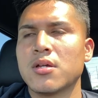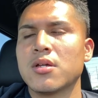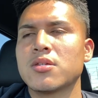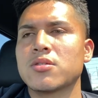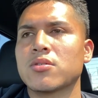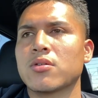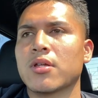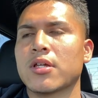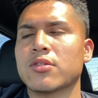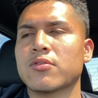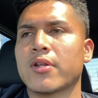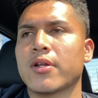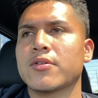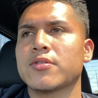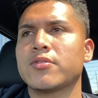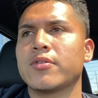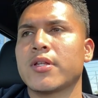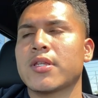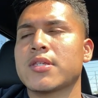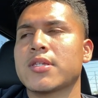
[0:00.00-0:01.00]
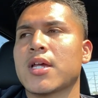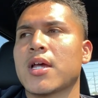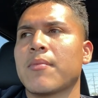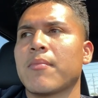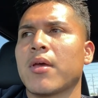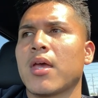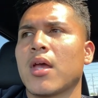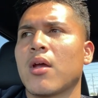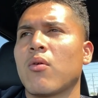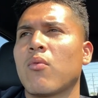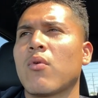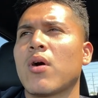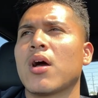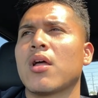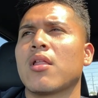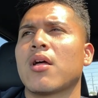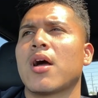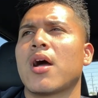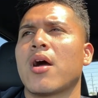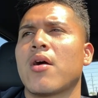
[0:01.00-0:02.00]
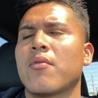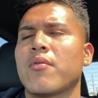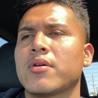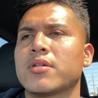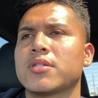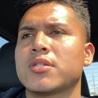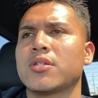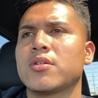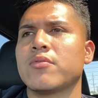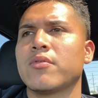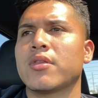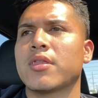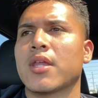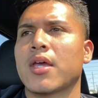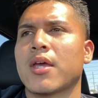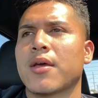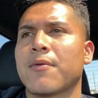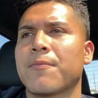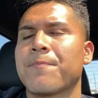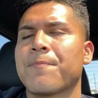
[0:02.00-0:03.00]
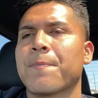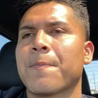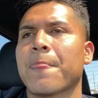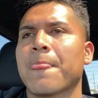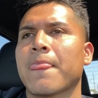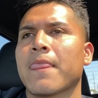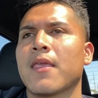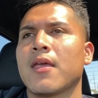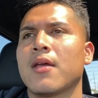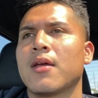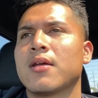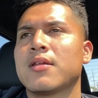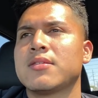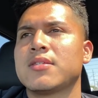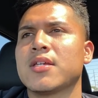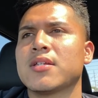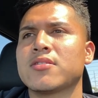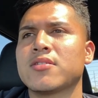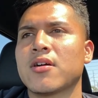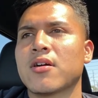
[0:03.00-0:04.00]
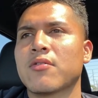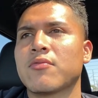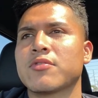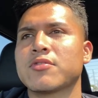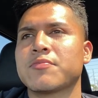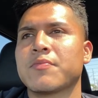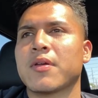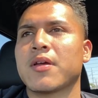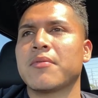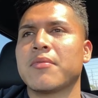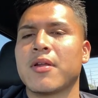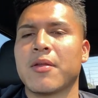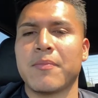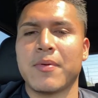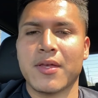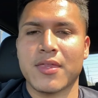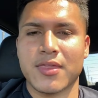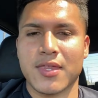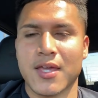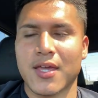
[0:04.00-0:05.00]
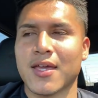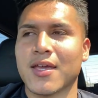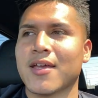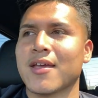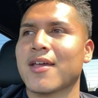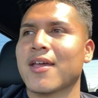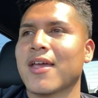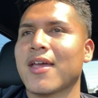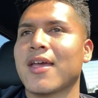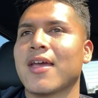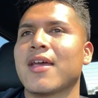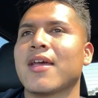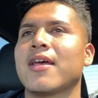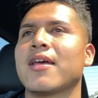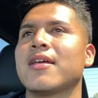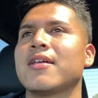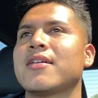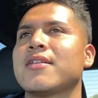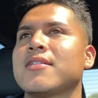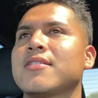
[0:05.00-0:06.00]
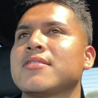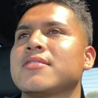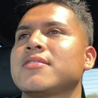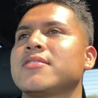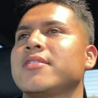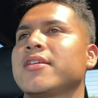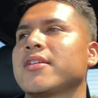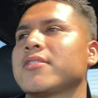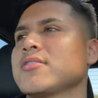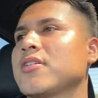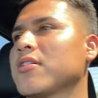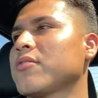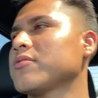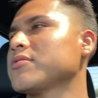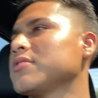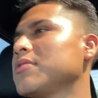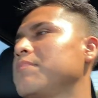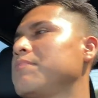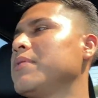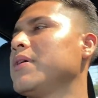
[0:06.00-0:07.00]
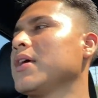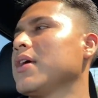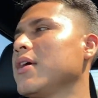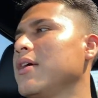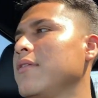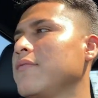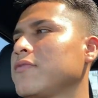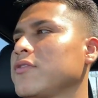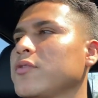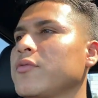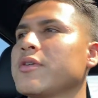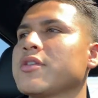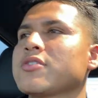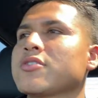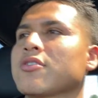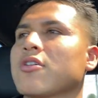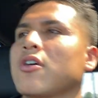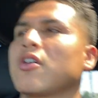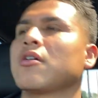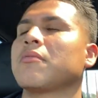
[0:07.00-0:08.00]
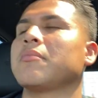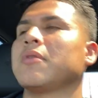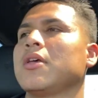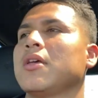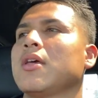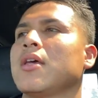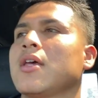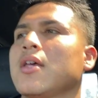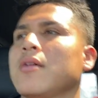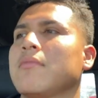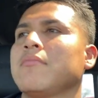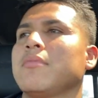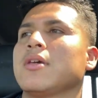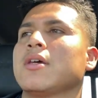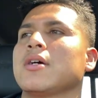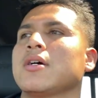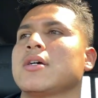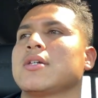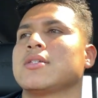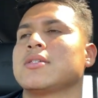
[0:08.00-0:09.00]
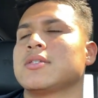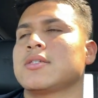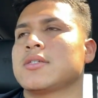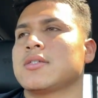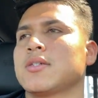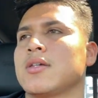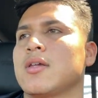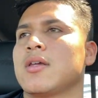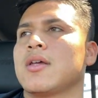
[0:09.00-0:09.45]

So that's what I was doing at the time. And while I was doing that, TikTok was becoming a big thing, and TikTok was a big influencer on me because